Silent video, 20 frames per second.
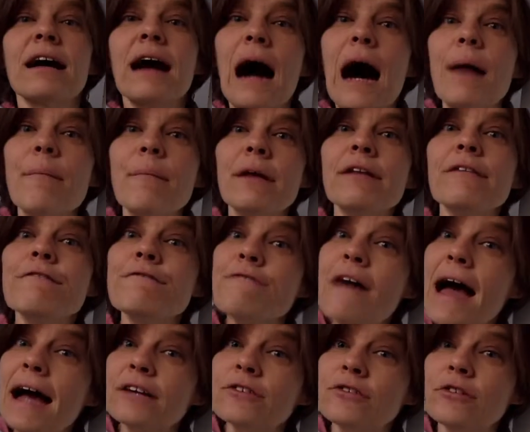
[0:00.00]
common
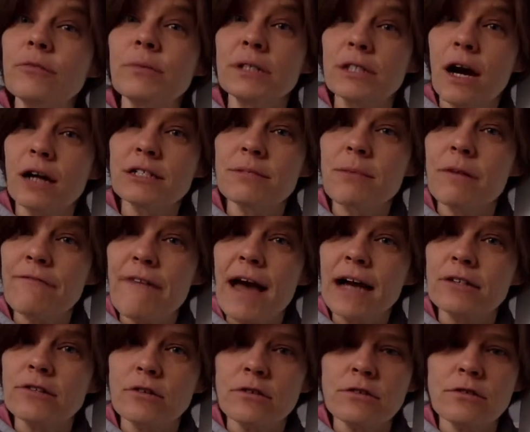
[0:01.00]
factor. We talked about
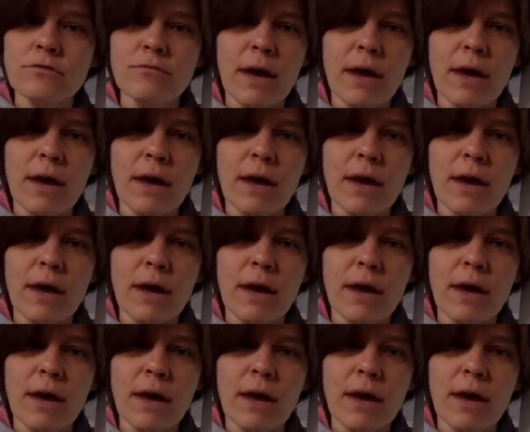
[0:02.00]
factors,